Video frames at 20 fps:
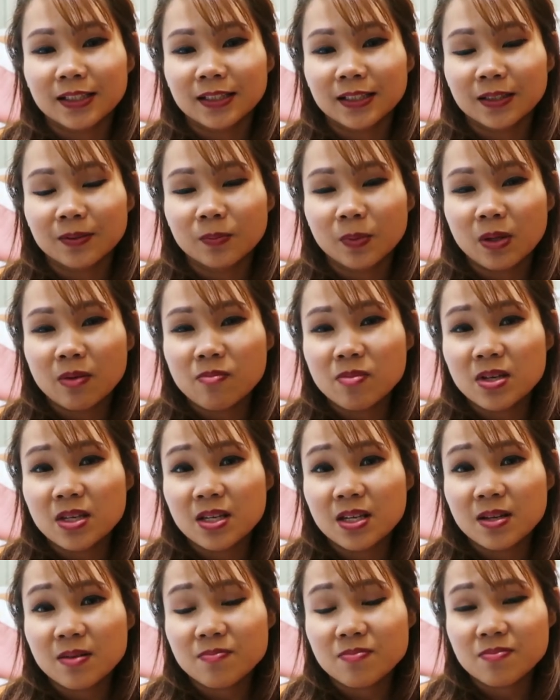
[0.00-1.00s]
And then,
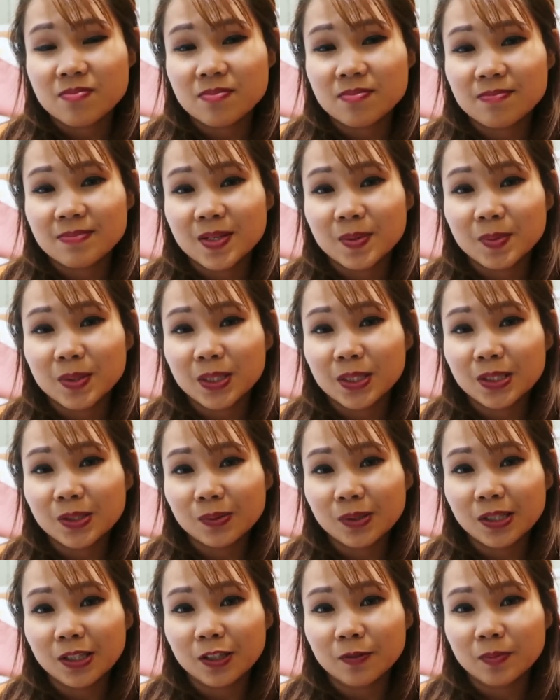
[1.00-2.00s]
maybe, maybe
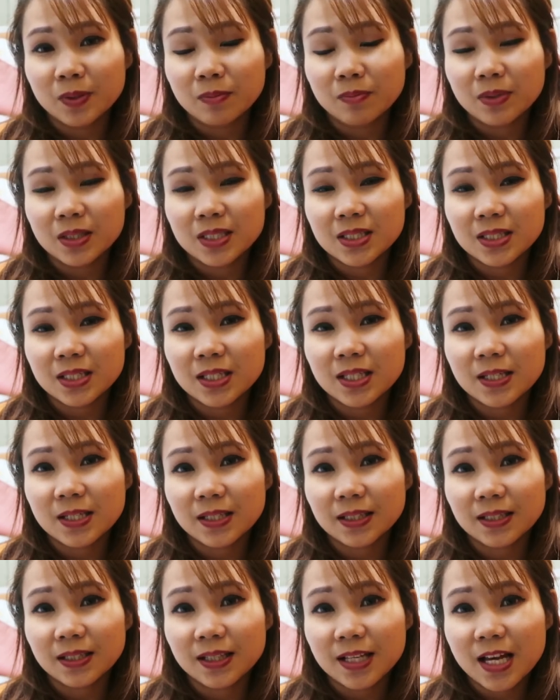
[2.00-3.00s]
this week I'll be busy
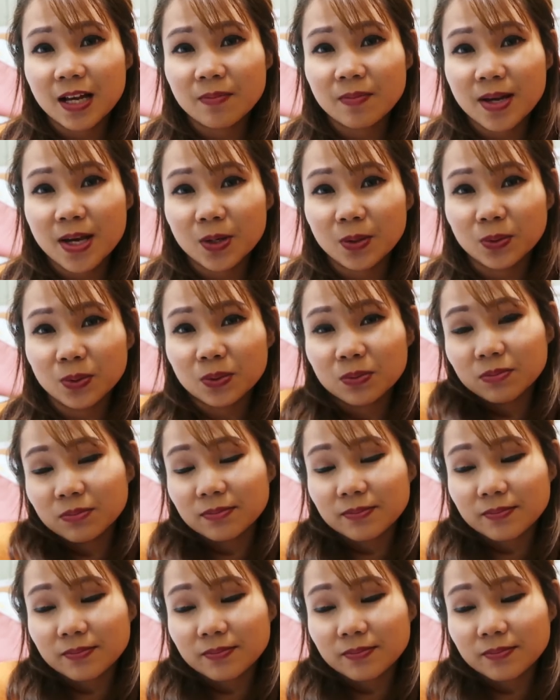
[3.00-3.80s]
at the lab. I don't know.